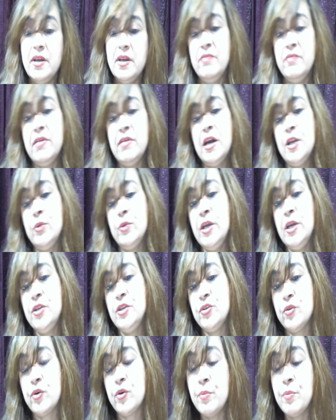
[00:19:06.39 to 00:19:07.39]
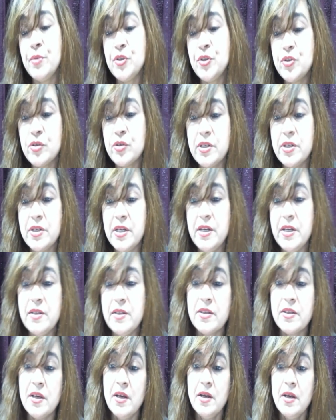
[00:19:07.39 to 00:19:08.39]
evaluate your
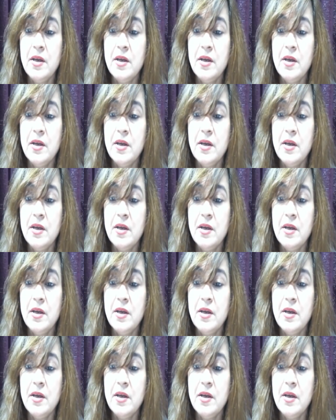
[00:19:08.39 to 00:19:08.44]
opportunities